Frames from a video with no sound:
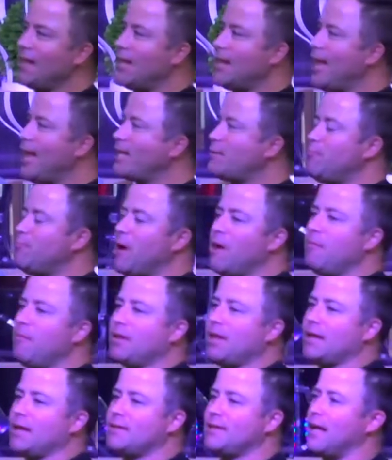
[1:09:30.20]
next
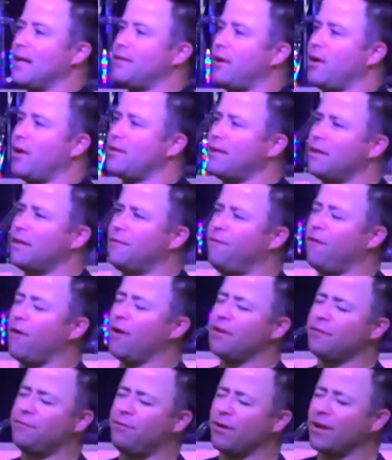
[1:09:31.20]
moment I sat there, I said,
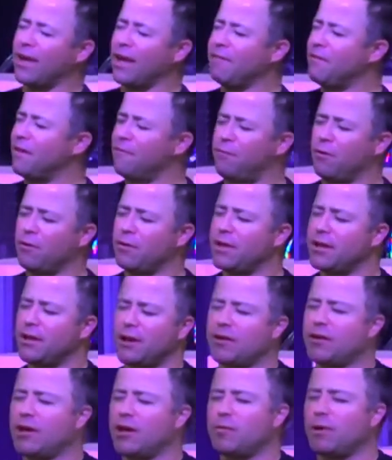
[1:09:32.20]
Father, forgive them, for they
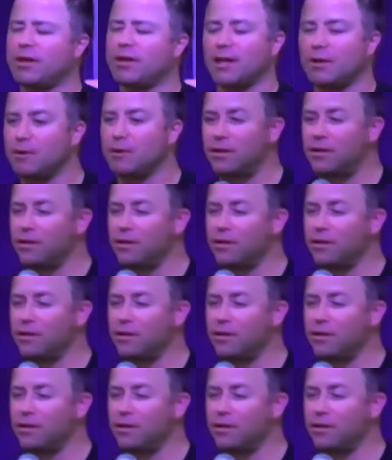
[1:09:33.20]
know not what they were